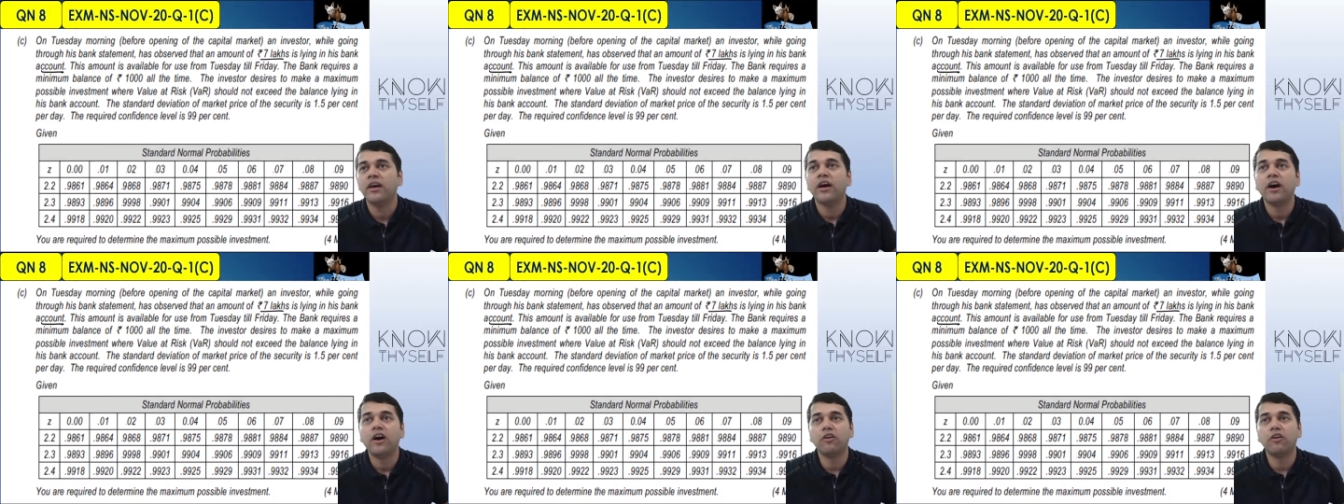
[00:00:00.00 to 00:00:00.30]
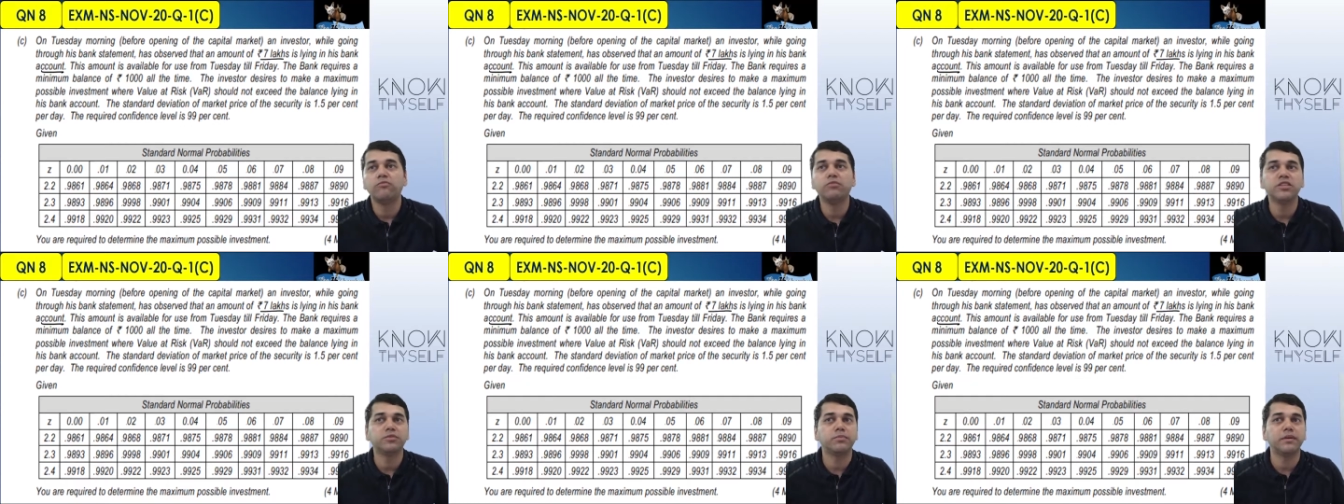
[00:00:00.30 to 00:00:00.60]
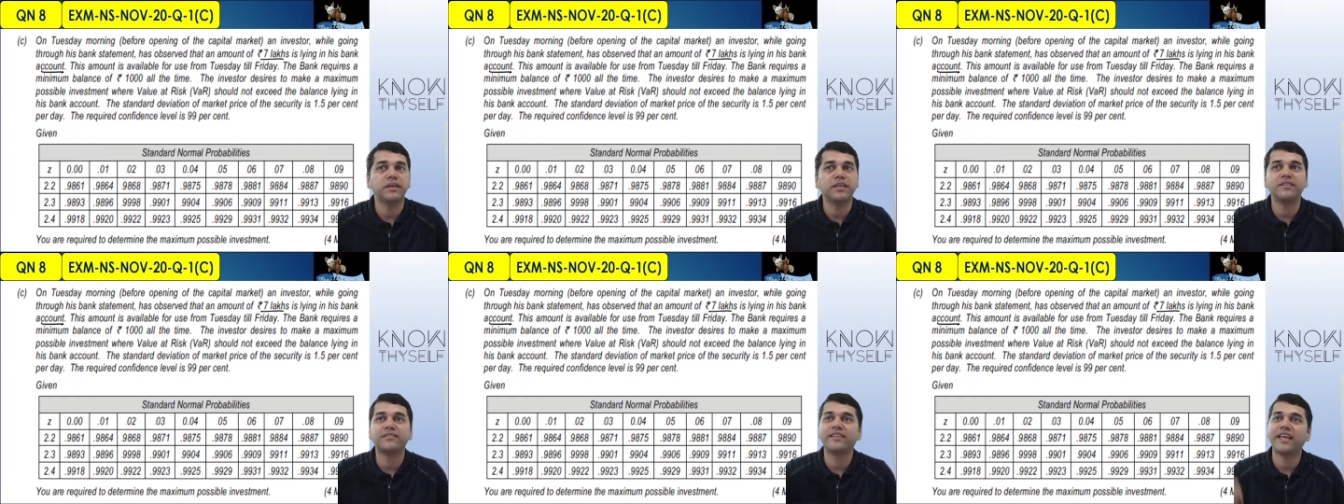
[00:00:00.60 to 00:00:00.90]
how much
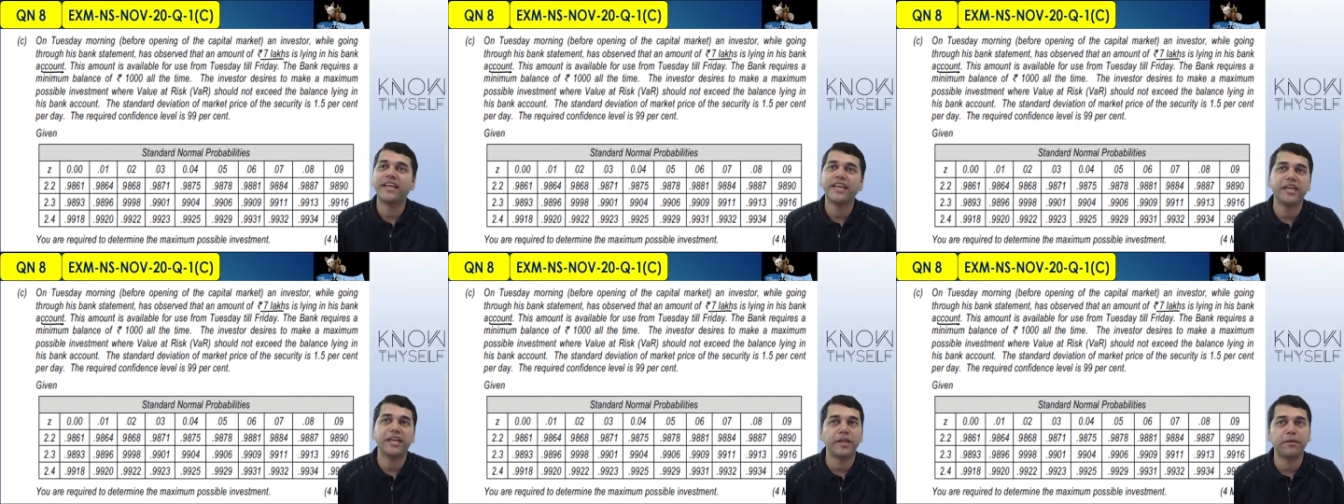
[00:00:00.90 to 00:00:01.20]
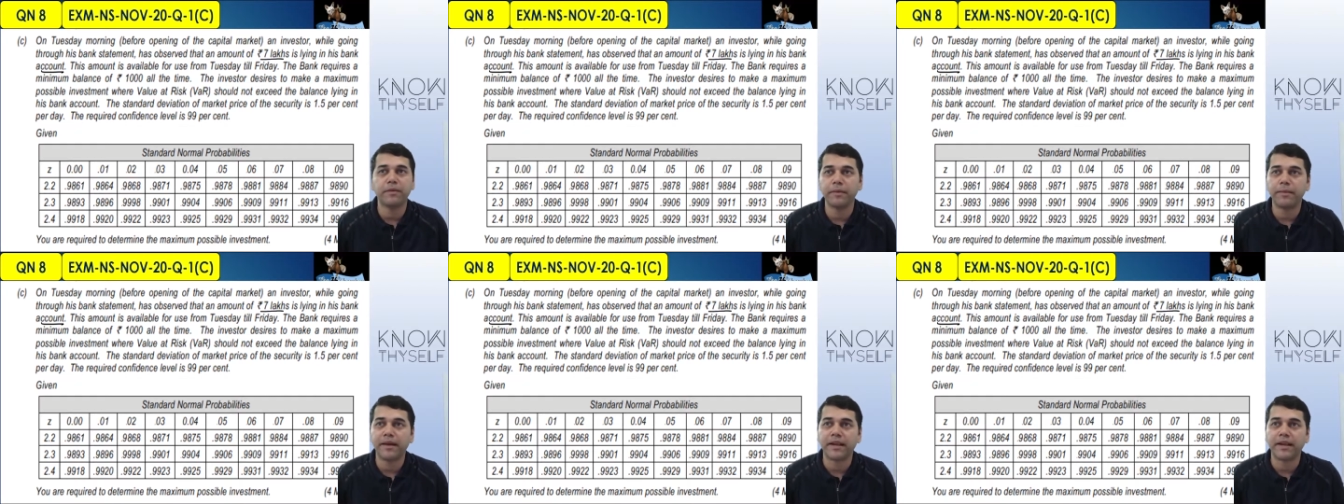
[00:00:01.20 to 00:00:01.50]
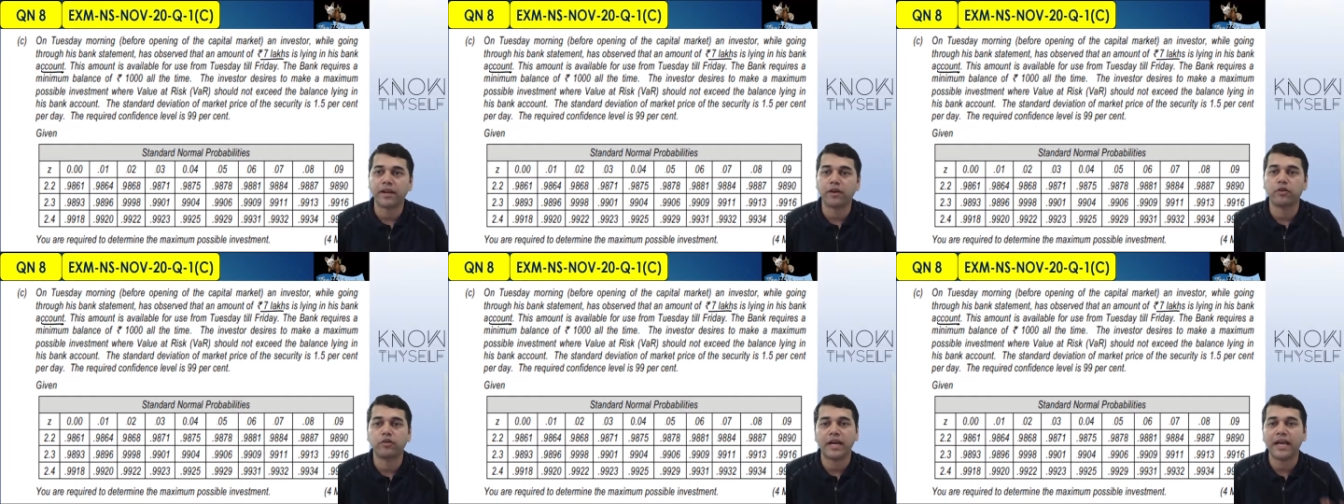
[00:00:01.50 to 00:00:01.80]
money is lying in my bank
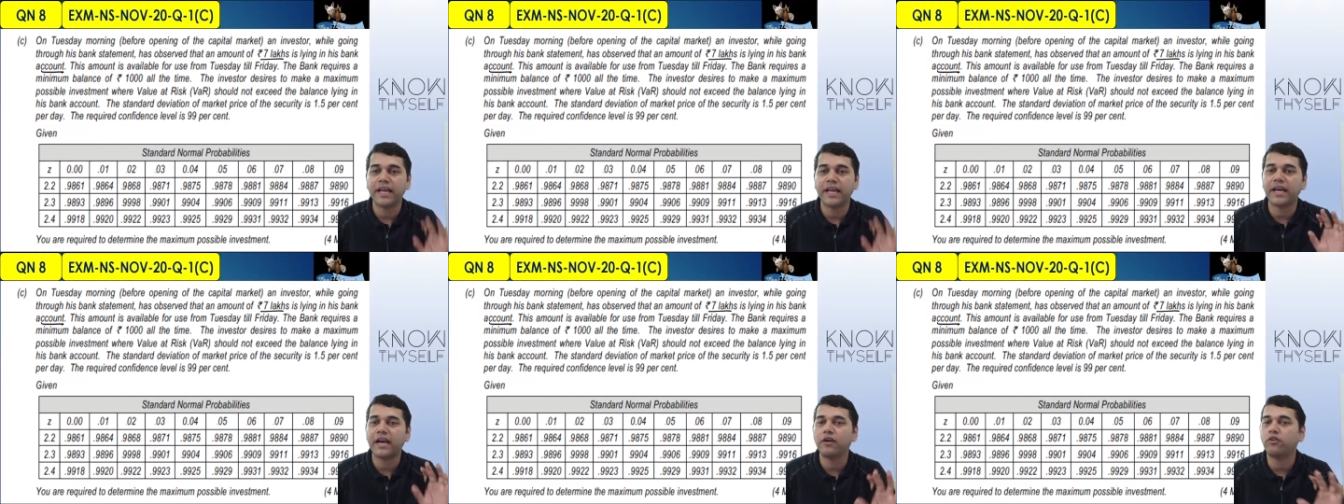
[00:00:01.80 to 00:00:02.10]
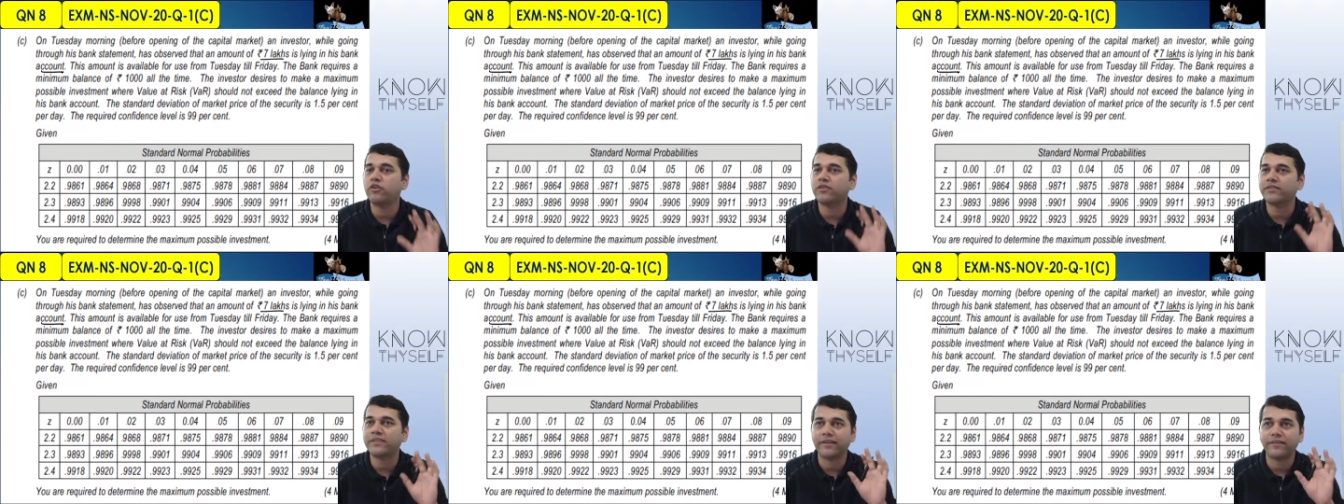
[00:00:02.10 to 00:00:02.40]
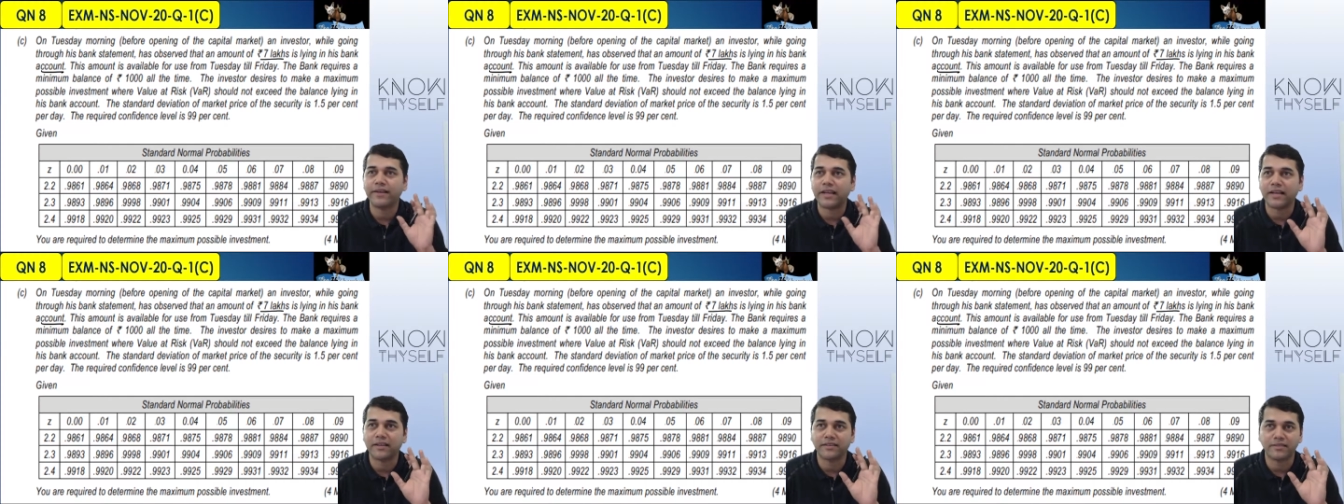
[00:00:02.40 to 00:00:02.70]
account I have got
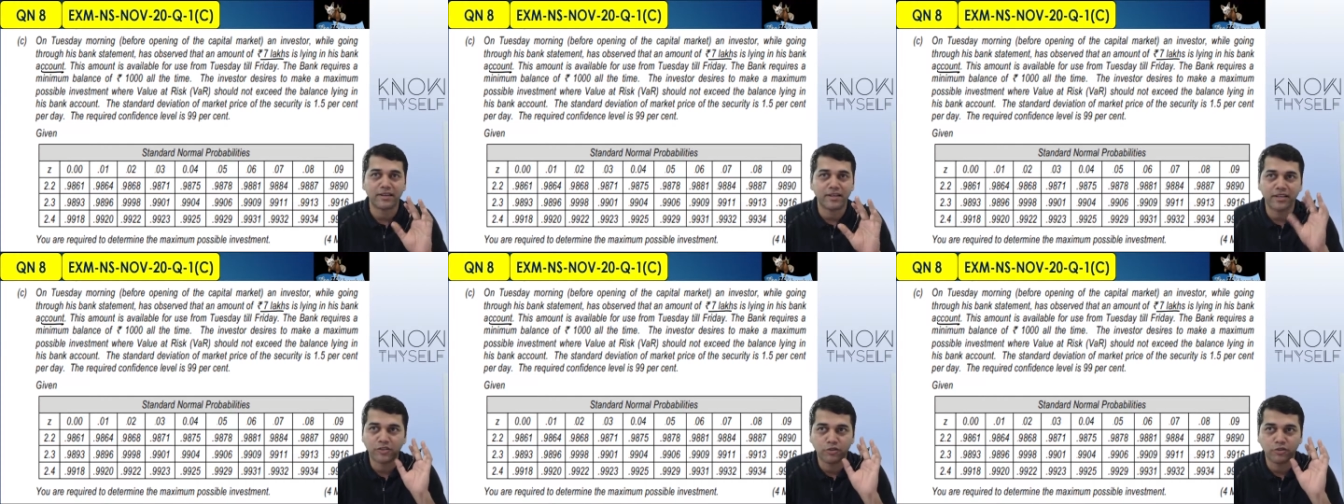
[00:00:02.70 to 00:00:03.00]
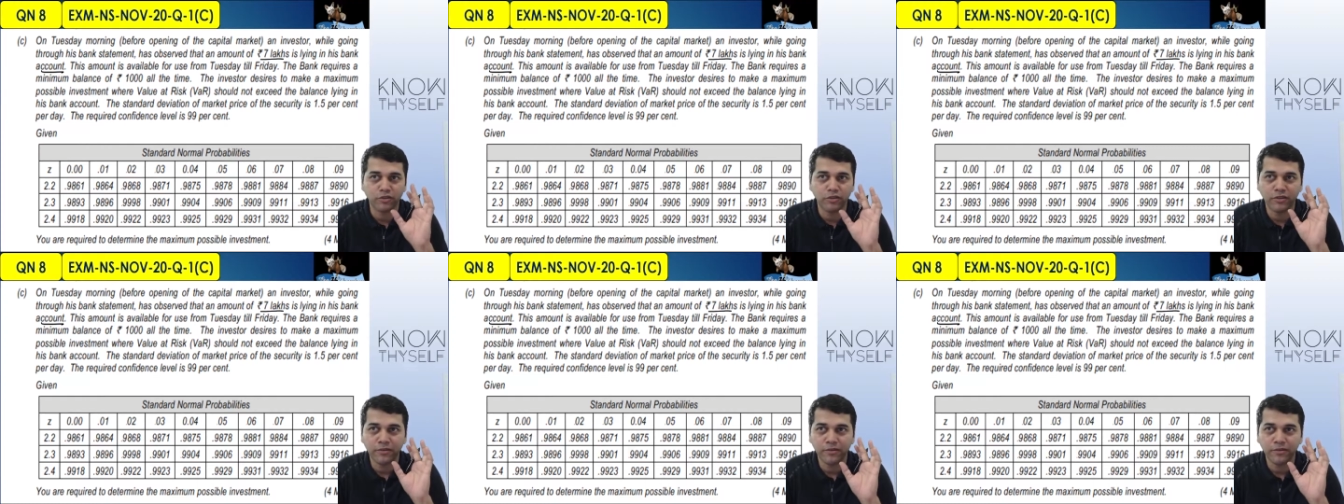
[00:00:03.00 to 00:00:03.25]
7 lakhs understood